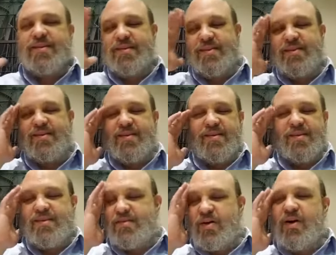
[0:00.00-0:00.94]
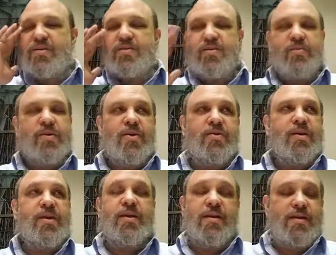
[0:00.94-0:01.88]
It's, it's, it's awesome. We know
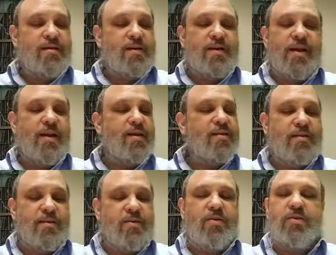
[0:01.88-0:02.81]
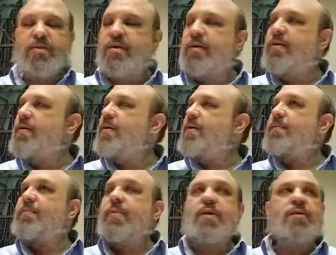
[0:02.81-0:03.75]
the year and the dates and the whole thing.
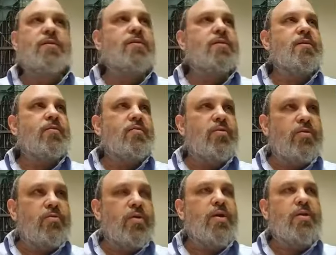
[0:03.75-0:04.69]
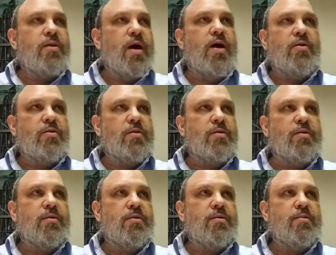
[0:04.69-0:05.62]
It's
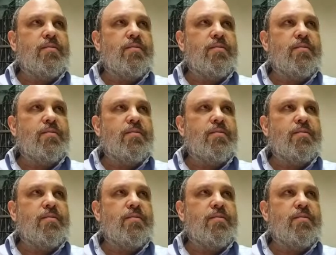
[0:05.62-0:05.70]
3,000,